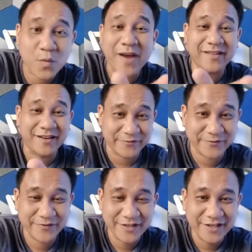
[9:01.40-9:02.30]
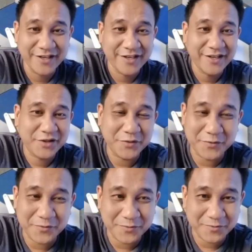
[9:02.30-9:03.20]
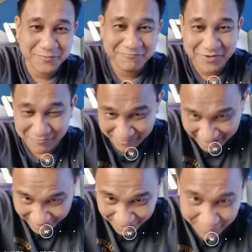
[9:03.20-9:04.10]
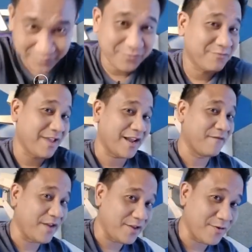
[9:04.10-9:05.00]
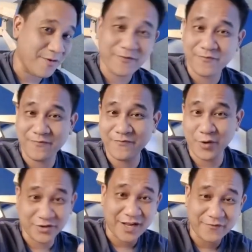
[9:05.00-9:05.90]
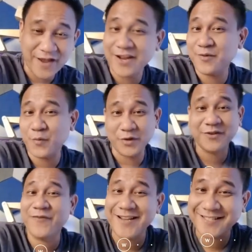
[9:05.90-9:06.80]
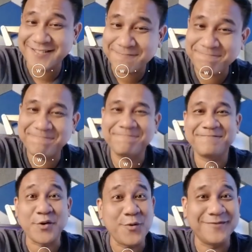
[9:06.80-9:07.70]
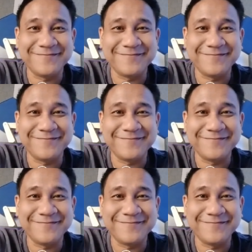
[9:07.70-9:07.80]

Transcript: wide enough to let you take a video of yourself and with your friends. Cool.